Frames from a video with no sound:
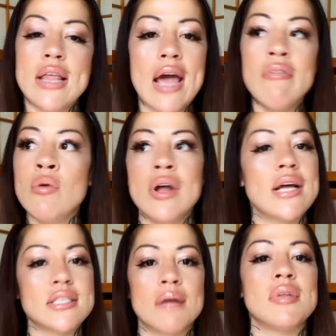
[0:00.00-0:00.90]
Everyone
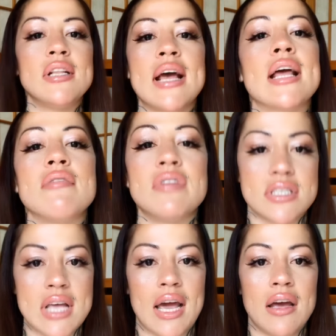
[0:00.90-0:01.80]
had something negative to
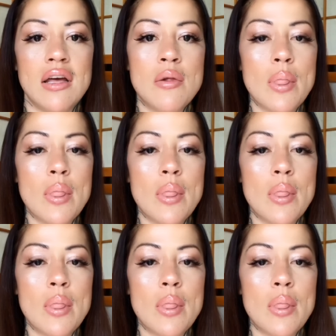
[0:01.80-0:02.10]
say,